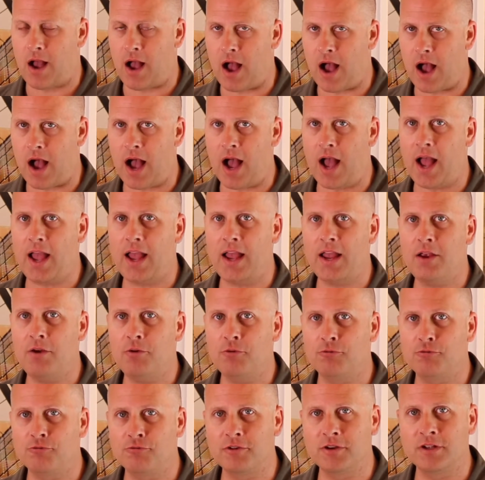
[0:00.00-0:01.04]
I
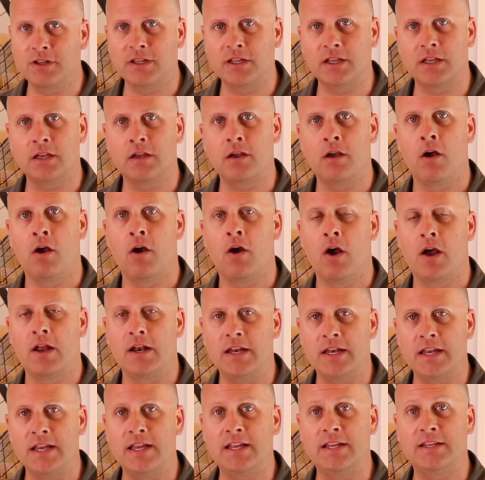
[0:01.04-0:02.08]
really
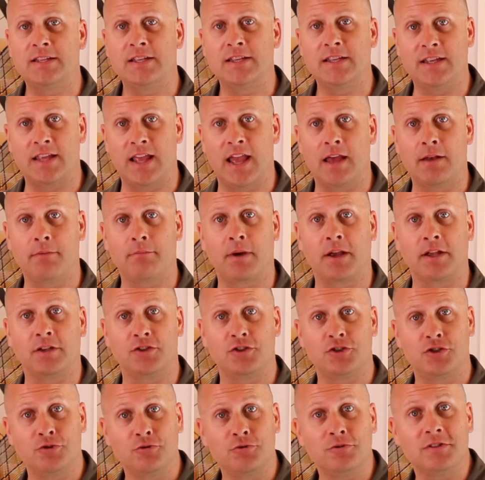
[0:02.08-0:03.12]
need to get my
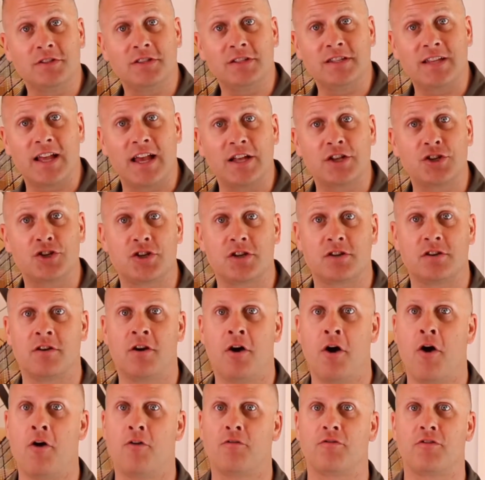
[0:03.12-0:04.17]
students' attention
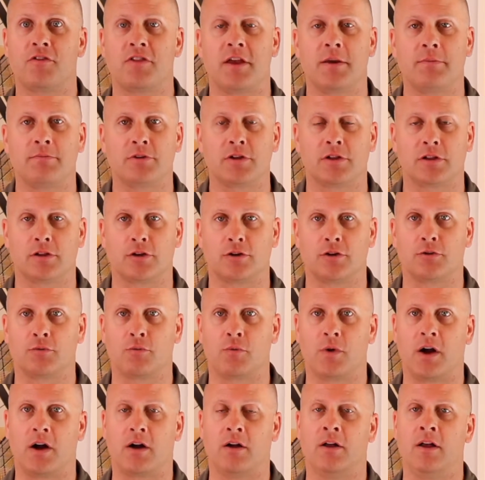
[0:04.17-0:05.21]
for them to learn
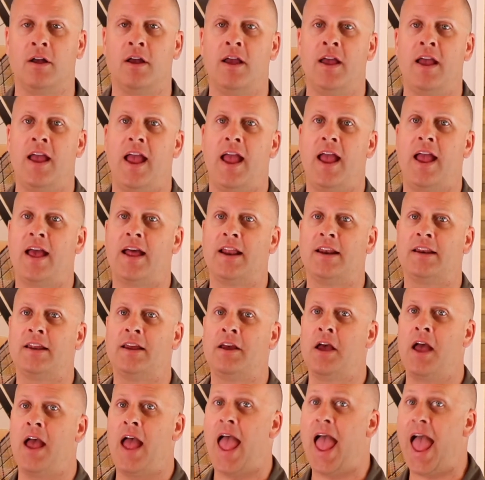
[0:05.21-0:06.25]
well. And
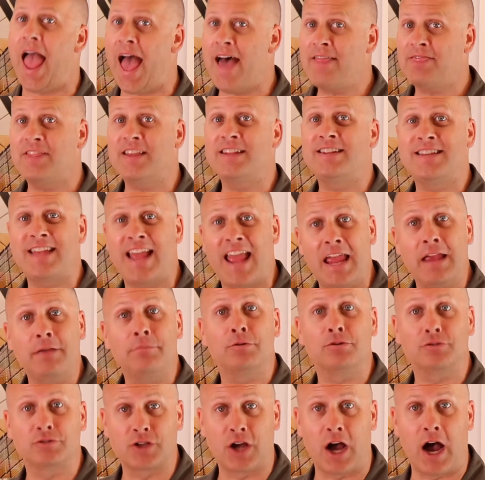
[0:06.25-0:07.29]
at the
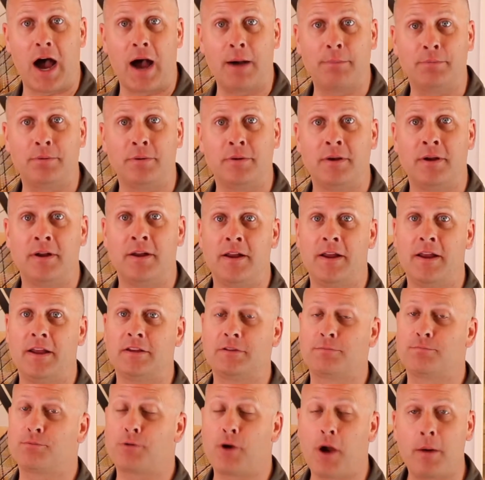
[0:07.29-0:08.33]
tabletop,
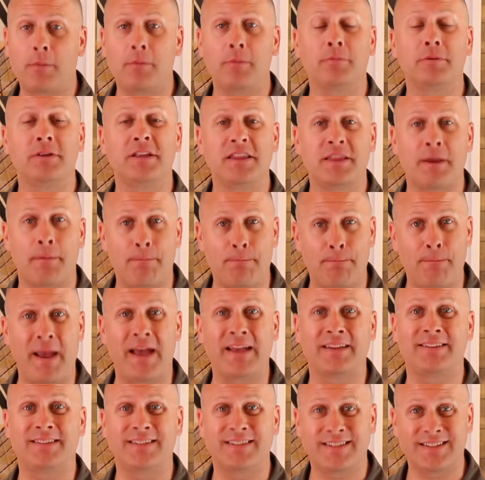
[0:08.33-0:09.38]
is probably the
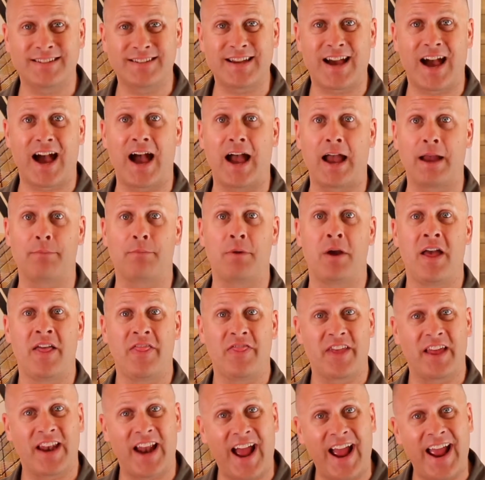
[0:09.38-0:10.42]
best time
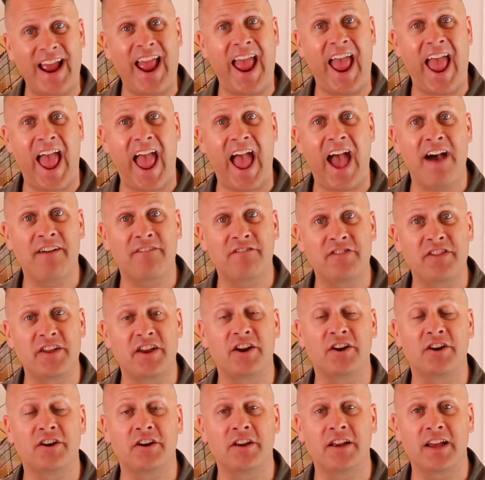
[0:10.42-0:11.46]
that I have
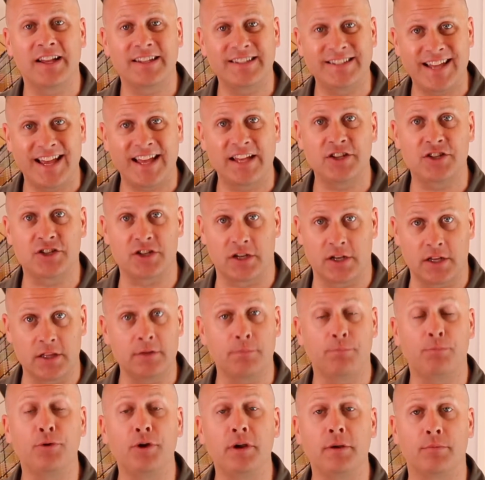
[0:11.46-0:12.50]
their attention. In the
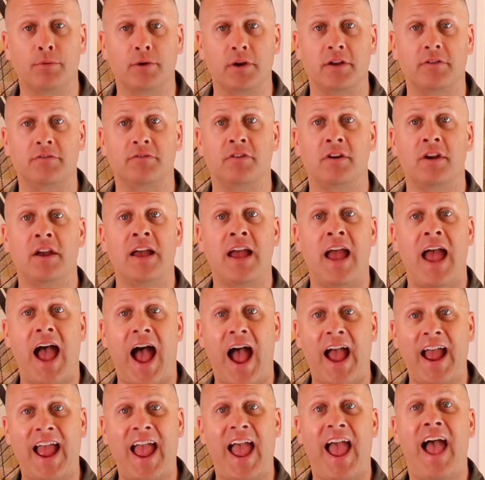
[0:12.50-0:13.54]
pre-brief,
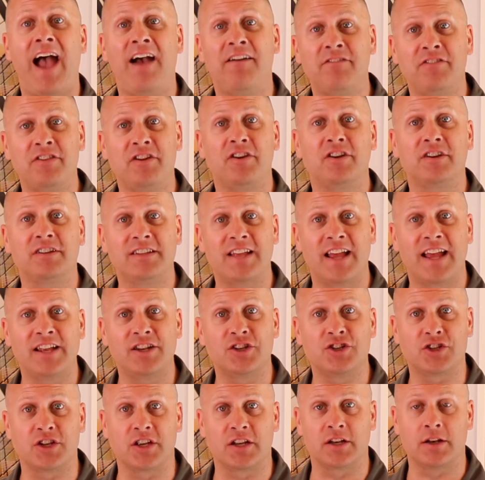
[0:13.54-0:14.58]
I have their
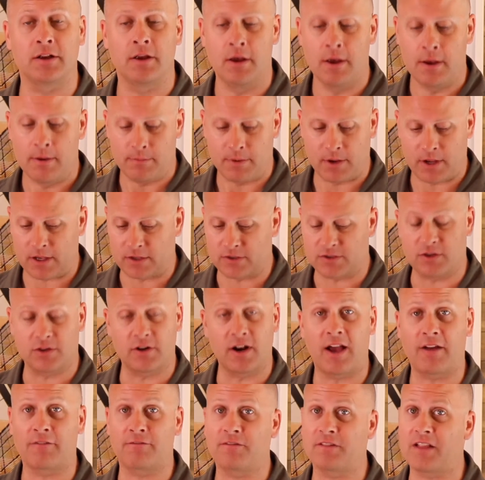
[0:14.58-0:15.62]
attention because they're
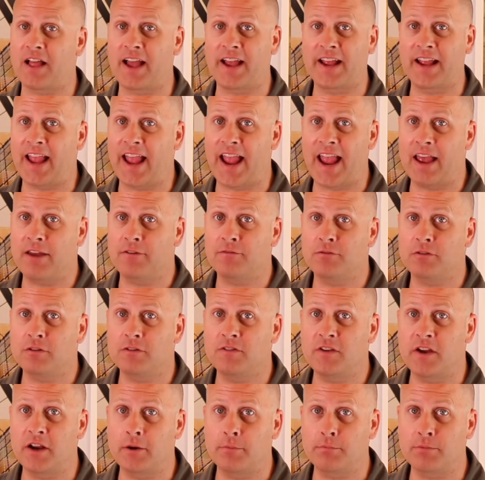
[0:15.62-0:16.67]
not flying a handful
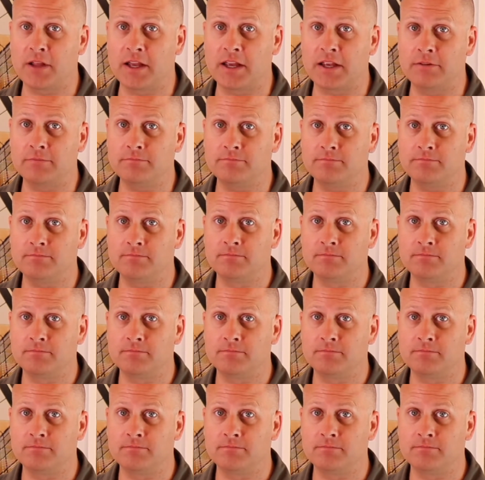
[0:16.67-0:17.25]
of airplane,